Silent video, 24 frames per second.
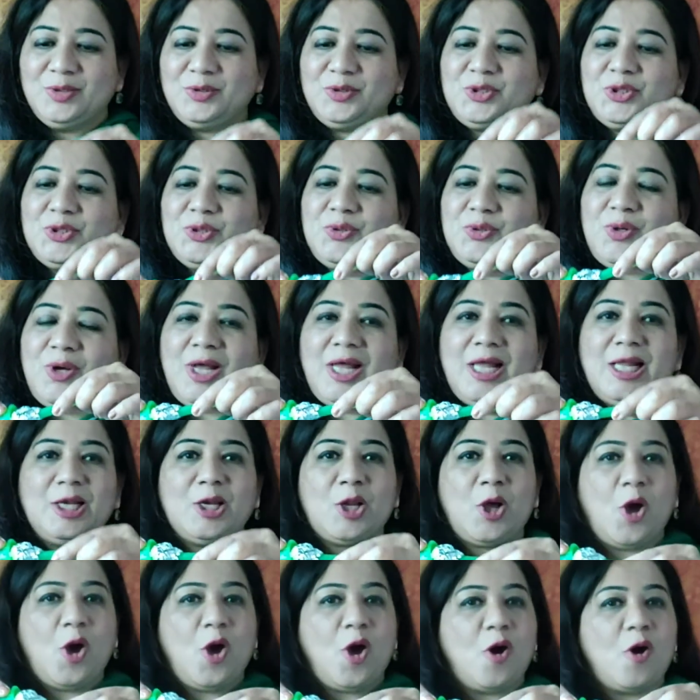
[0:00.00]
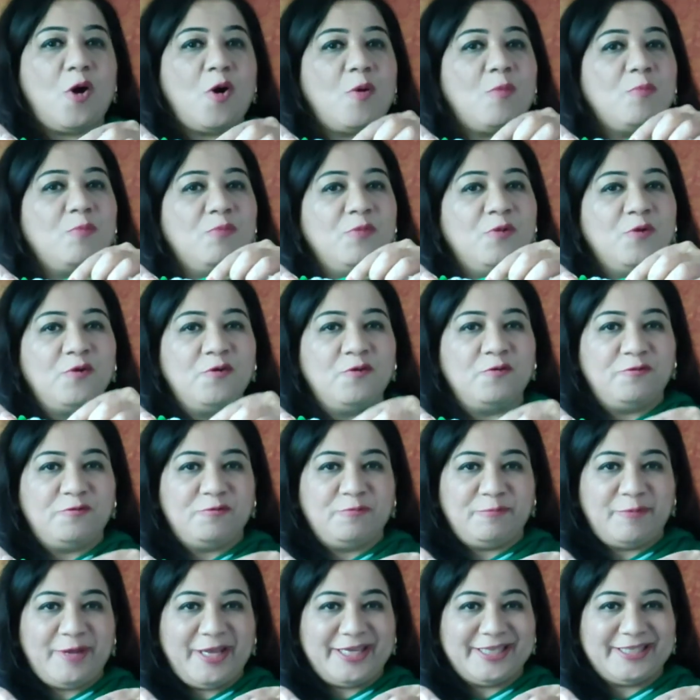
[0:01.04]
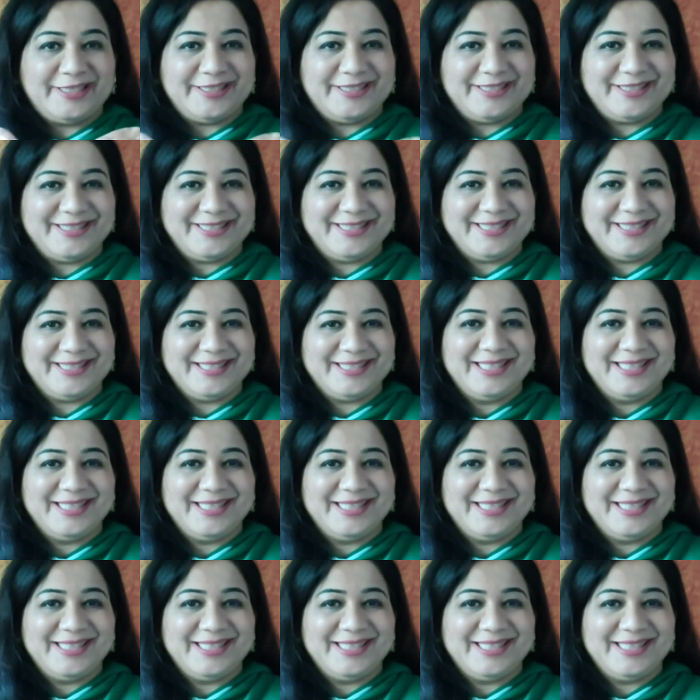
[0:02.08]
to allow movement.